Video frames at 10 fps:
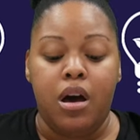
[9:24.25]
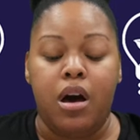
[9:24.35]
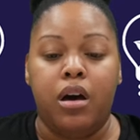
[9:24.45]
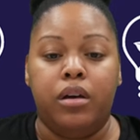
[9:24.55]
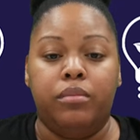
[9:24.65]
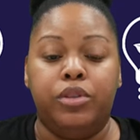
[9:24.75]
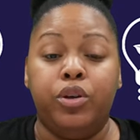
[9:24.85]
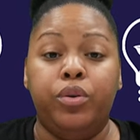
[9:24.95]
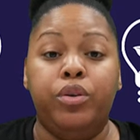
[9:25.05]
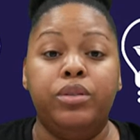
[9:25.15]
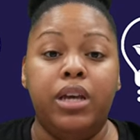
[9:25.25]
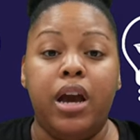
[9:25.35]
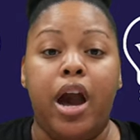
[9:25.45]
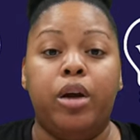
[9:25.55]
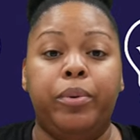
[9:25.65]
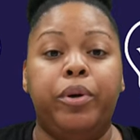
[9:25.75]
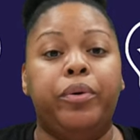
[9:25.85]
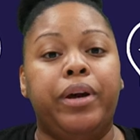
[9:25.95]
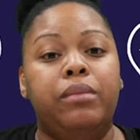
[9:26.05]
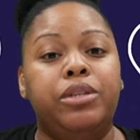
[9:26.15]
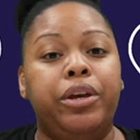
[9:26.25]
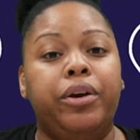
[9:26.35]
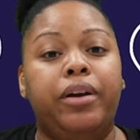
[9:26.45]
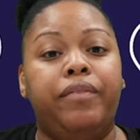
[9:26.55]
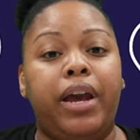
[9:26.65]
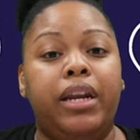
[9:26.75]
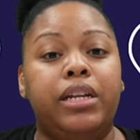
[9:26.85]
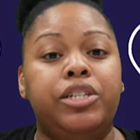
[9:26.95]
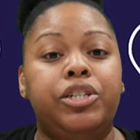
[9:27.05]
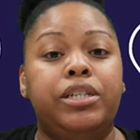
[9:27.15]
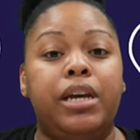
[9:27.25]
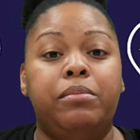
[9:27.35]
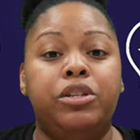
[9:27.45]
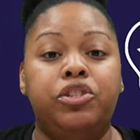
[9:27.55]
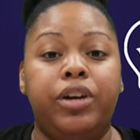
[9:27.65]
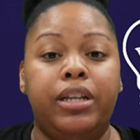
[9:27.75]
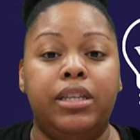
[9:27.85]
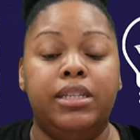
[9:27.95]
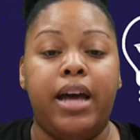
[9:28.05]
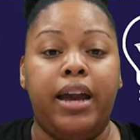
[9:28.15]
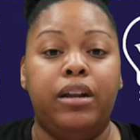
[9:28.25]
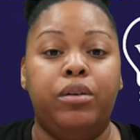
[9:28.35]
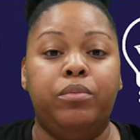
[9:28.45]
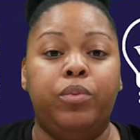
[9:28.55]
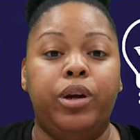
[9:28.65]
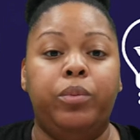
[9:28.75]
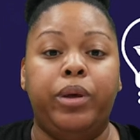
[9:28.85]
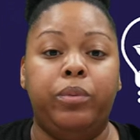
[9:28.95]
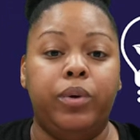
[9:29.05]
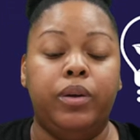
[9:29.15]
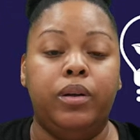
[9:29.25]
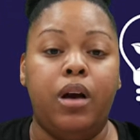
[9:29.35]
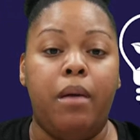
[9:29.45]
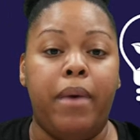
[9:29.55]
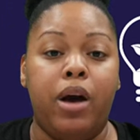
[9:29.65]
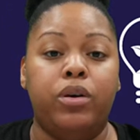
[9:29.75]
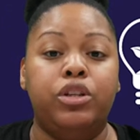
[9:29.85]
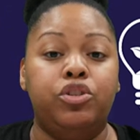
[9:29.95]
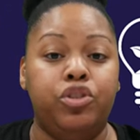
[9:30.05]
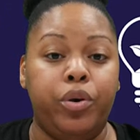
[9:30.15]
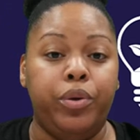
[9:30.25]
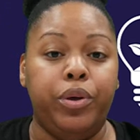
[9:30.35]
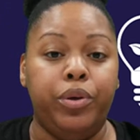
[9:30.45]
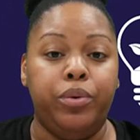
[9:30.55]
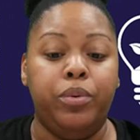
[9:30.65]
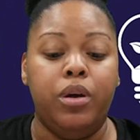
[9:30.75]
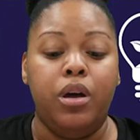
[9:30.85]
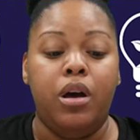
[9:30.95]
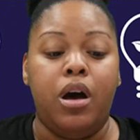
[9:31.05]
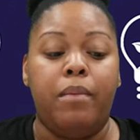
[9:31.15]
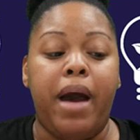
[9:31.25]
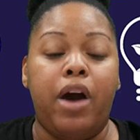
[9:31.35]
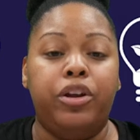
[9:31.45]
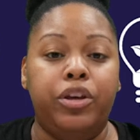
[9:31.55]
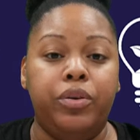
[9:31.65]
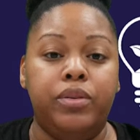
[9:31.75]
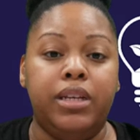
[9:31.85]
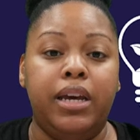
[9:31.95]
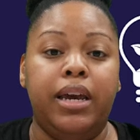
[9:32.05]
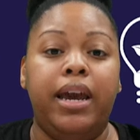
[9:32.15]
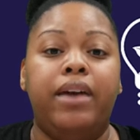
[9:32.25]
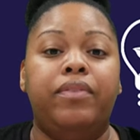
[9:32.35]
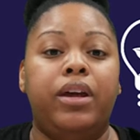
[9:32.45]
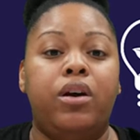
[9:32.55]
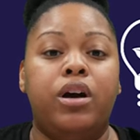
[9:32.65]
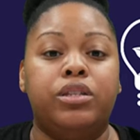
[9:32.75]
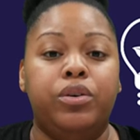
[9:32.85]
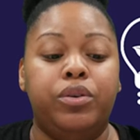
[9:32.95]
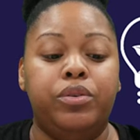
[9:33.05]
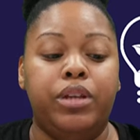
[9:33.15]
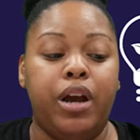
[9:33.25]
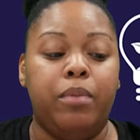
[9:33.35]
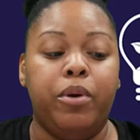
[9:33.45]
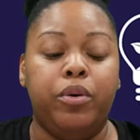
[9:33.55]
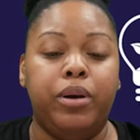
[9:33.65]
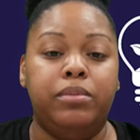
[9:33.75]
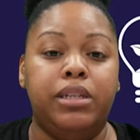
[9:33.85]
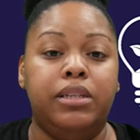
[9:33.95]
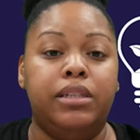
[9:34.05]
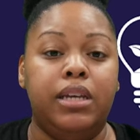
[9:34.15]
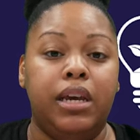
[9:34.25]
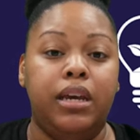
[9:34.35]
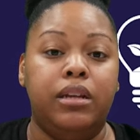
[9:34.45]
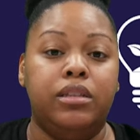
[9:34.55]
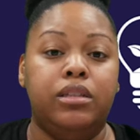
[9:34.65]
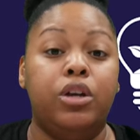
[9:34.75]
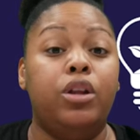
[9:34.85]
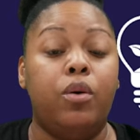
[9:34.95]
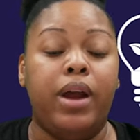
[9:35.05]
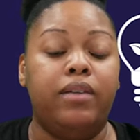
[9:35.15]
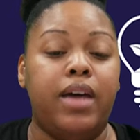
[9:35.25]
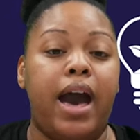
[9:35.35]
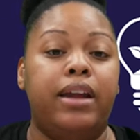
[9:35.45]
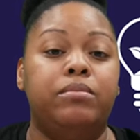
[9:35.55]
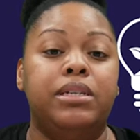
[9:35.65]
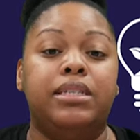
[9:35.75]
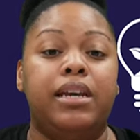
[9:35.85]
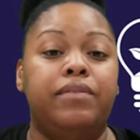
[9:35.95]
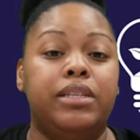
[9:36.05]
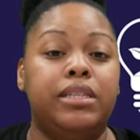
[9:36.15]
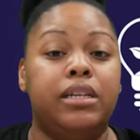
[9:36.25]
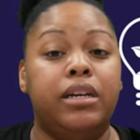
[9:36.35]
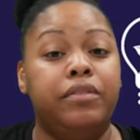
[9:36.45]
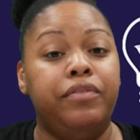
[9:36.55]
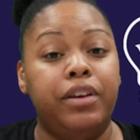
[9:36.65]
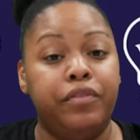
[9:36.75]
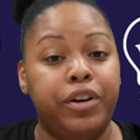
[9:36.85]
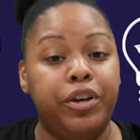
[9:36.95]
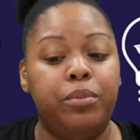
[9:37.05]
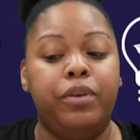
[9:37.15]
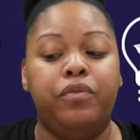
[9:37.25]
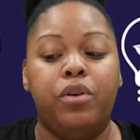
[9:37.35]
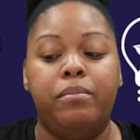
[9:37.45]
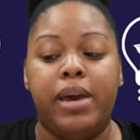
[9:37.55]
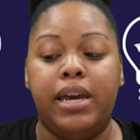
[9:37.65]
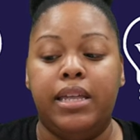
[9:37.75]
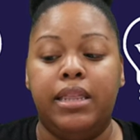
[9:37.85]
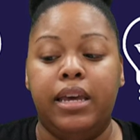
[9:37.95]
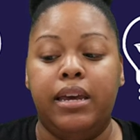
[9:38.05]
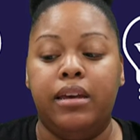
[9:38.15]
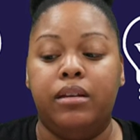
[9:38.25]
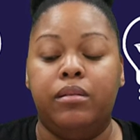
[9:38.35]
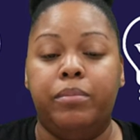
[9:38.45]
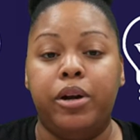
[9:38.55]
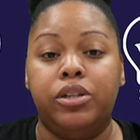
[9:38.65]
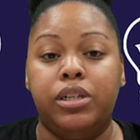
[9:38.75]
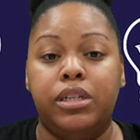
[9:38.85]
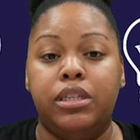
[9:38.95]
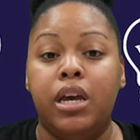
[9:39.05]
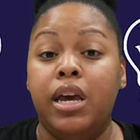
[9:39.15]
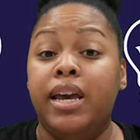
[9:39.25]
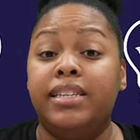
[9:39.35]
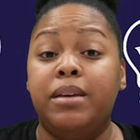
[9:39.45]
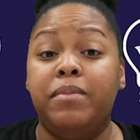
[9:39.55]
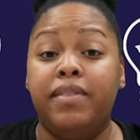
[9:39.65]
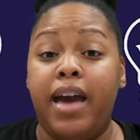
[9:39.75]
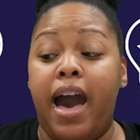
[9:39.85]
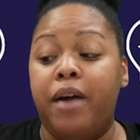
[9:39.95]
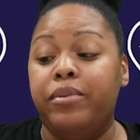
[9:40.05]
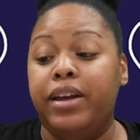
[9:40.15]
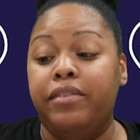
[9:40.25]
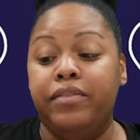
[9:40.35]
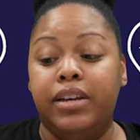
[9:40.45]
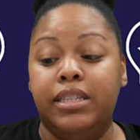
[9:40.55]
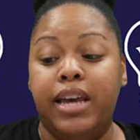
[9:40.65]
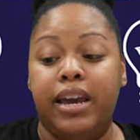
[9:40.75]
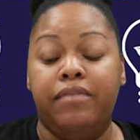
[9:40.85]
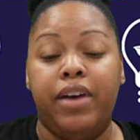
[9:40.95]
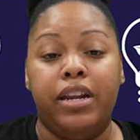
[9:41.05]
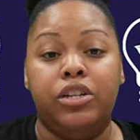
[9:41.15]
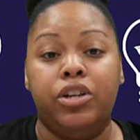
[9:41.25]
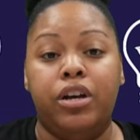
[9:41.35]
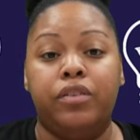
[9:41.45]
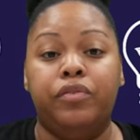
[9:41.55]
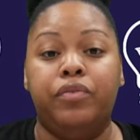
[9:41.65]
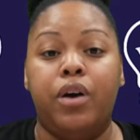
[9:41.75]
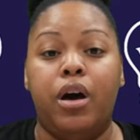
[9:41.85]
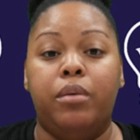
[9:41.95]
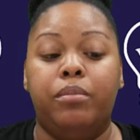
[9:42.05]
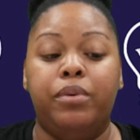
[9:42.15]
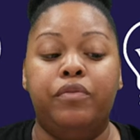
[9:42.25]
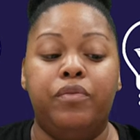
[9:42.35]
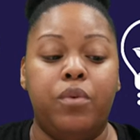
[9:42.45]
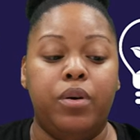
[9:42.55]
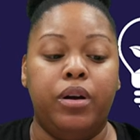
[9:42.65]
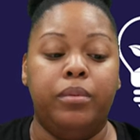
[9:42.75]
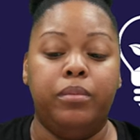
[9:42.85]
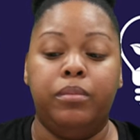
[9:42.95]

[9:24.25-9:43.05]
Um, so using our program to your advantage to demonstrate this item where we would come out and show you um, how to use it and then also using our program to see to loan out the item to see if this is a good fit for you before making the purchase is something that I would definitely take advantage of um, before